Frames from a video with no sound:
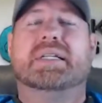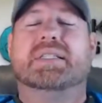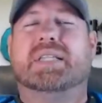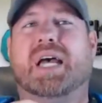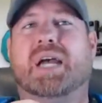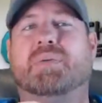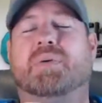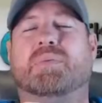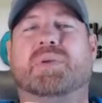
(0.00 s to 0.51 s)

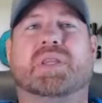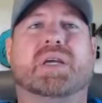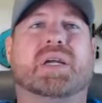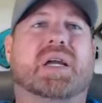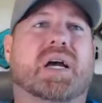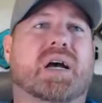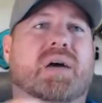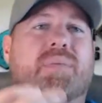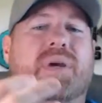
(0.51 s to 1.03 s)
type them in the
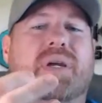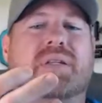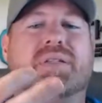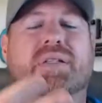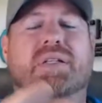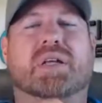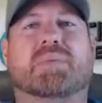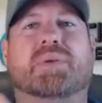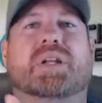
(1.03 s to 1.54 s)

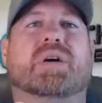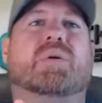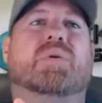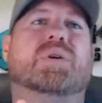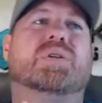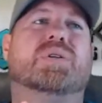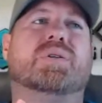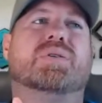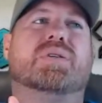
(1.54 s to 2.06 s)
comments. Let me know
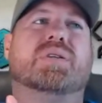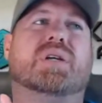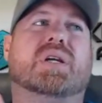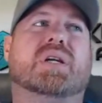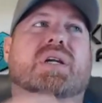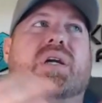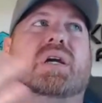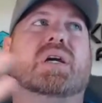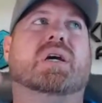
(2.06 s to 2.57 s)
what you
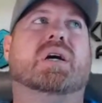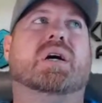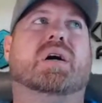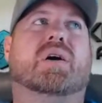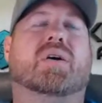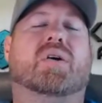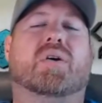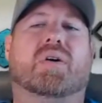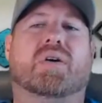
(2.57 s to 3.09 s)
see,
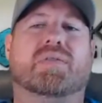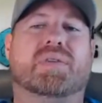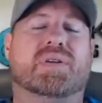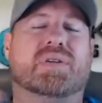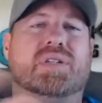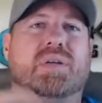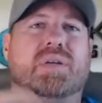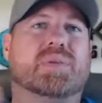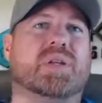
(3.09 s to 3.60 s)
or if
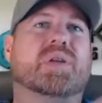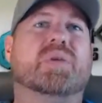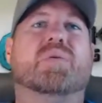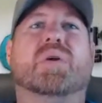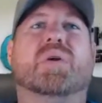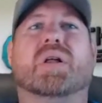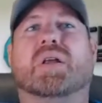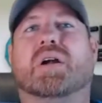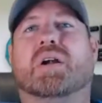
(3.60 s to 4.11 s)
there's something you
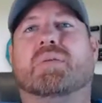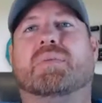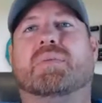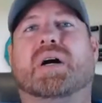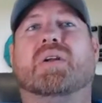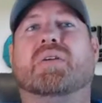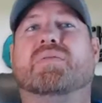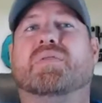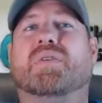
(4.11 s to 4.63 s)
want to learn
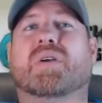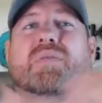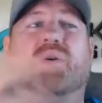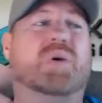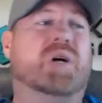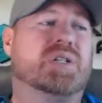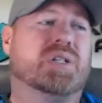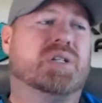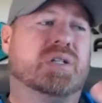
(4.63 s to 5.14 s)
about, or if you have
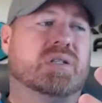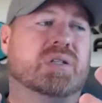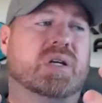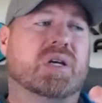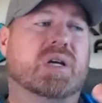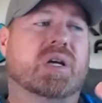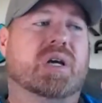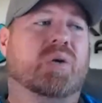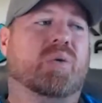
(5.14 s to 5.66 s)
questions.
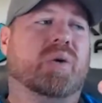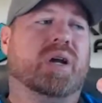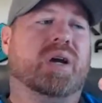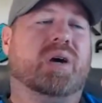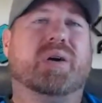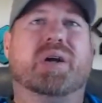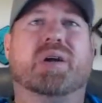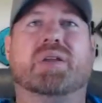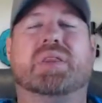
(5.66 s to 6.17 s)
We
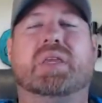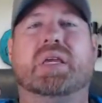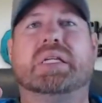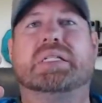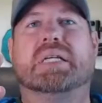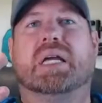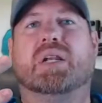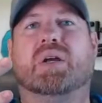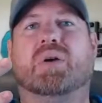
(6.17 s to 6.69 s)
all hear
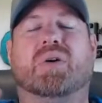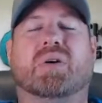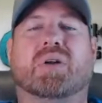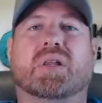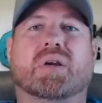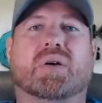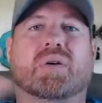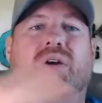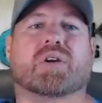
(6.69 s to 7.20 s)
things. I know
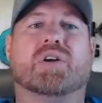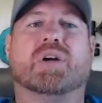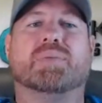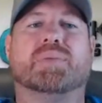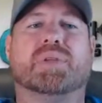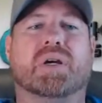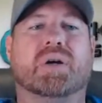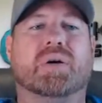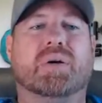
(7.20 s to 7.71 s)
early on in
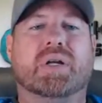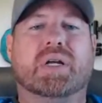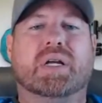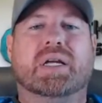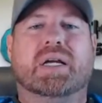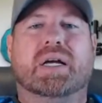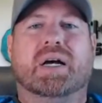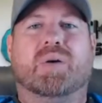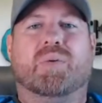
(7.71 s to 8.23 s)
crypto,
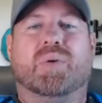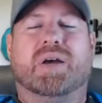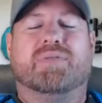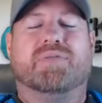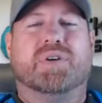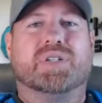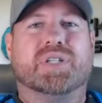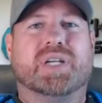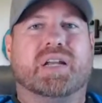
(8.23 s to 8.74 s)
when I
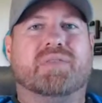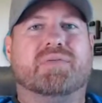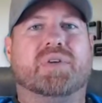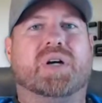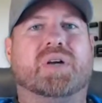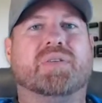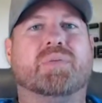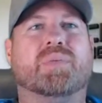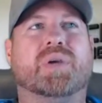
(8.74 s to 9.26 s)
first got
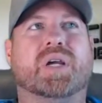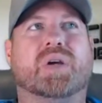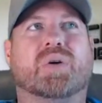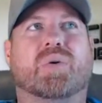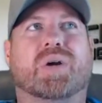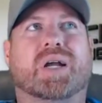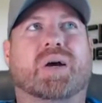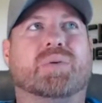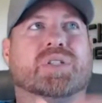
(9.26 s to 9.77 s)
involved in
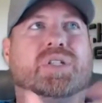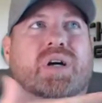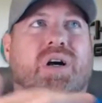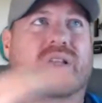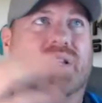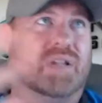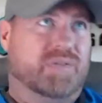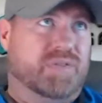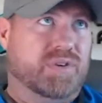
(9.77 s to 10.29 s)
Bitcoin, I was
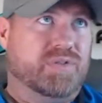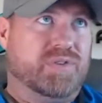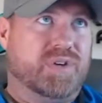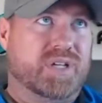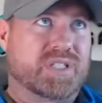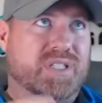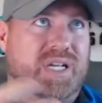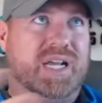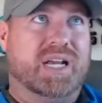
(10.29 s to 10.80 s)
calling a few
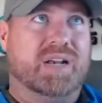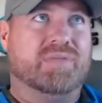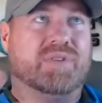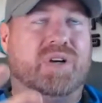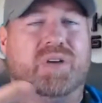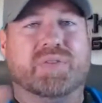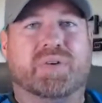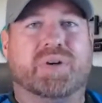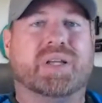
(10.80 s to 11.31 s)
friends that got
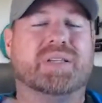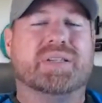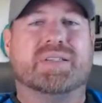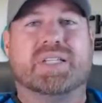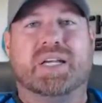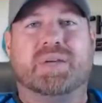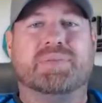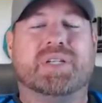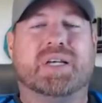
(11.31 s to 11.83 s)
involved around the
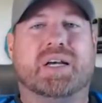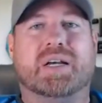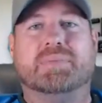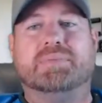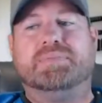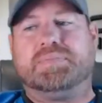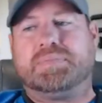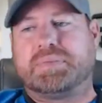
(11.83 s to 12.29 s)
same time,